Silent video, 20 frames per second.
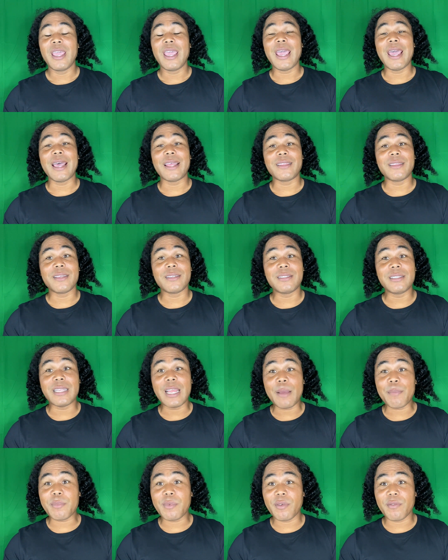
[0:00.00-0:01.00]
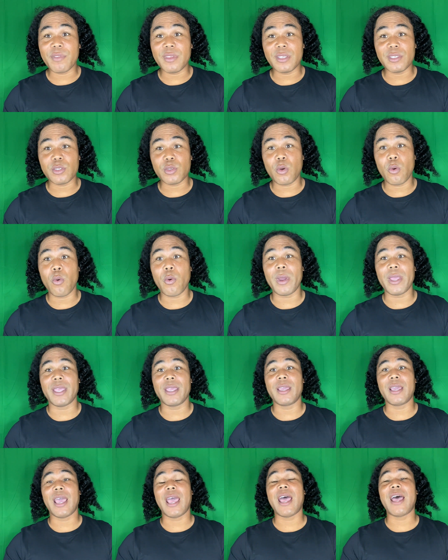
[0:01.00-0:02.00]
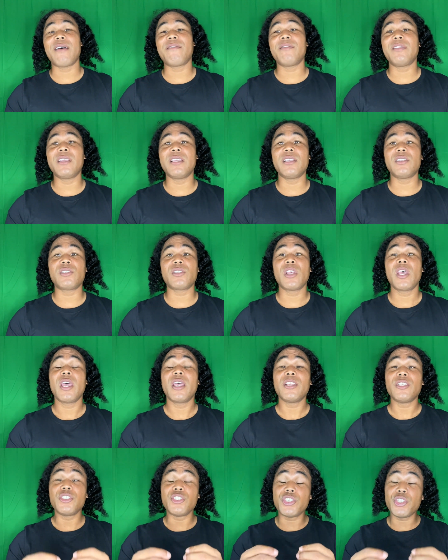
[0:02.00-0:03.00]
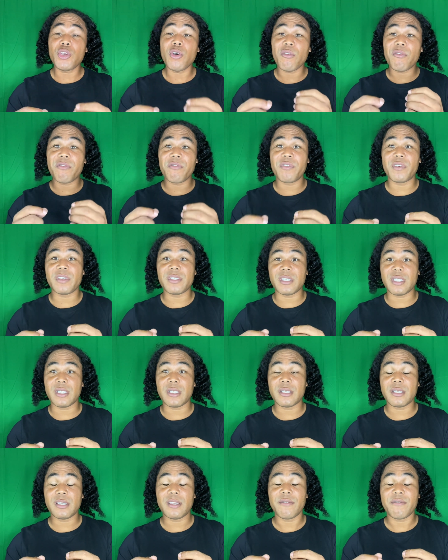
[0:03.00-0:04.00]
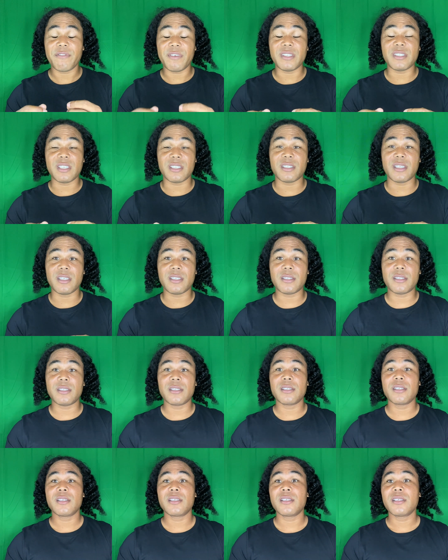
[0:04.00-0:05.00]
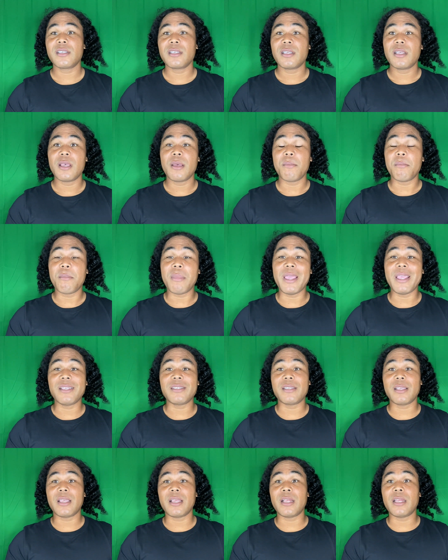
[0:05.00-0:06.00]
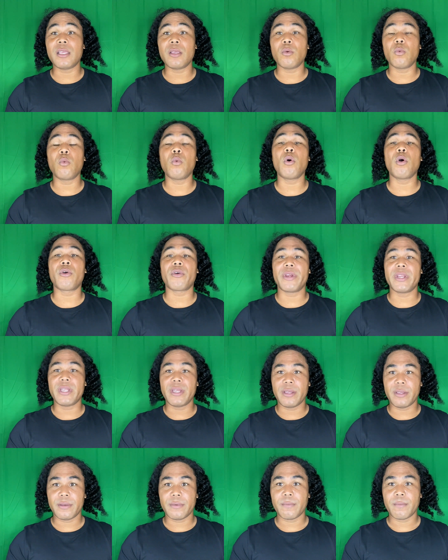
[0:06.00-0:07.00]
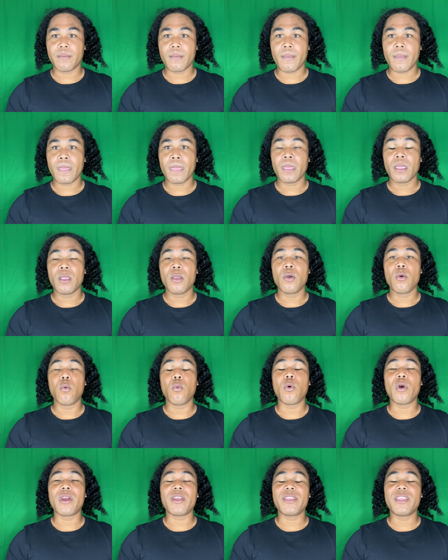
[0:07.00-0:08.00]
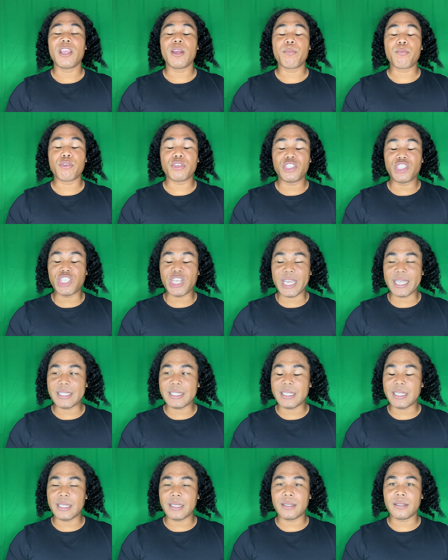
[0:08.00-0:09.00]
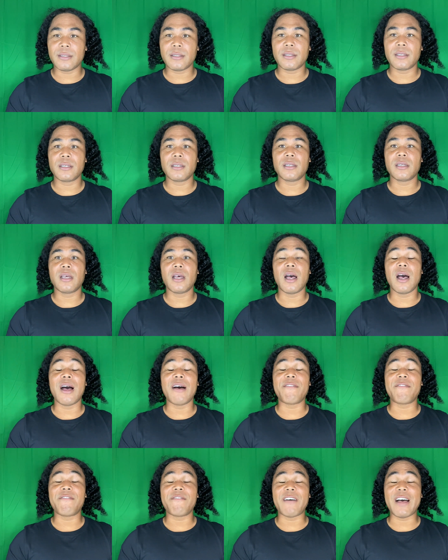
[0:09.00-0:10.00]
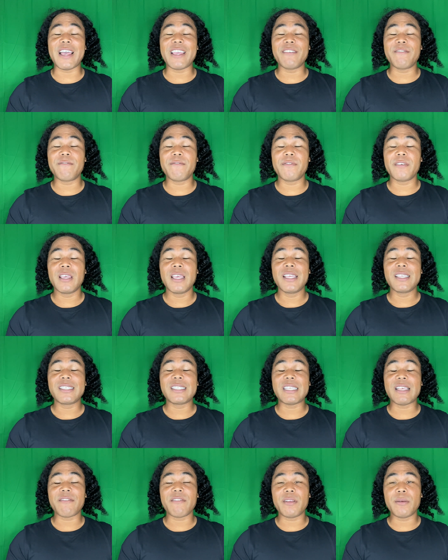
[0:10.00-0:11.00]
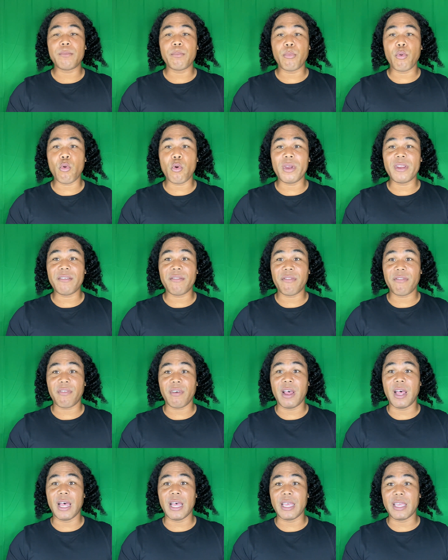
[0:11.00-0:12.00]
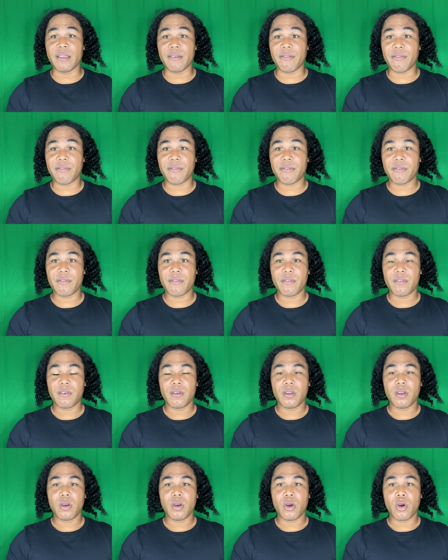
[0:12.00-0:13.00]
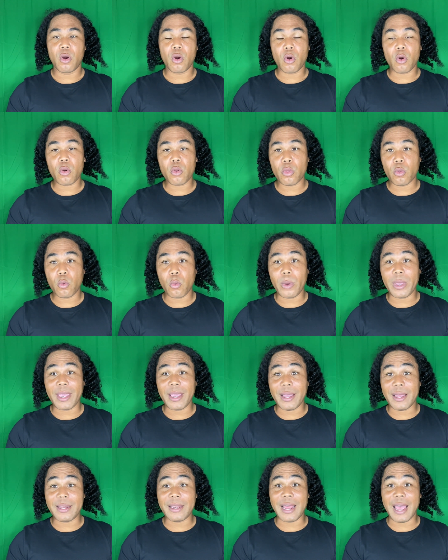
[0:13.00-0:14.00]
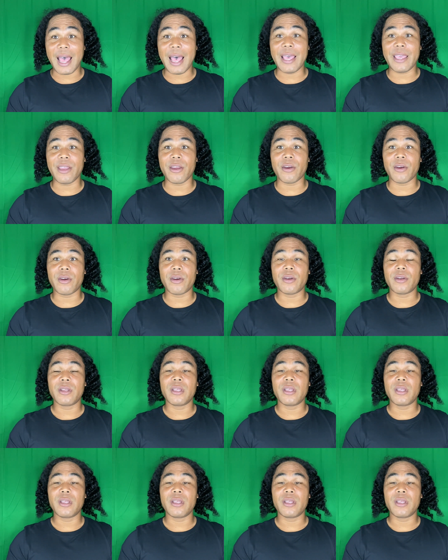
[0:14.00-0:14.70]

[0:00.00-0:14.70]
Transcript: And the depth of this quake have these geophysicists basically worried, where they're projecting a 5, 7.5 earthquake and higher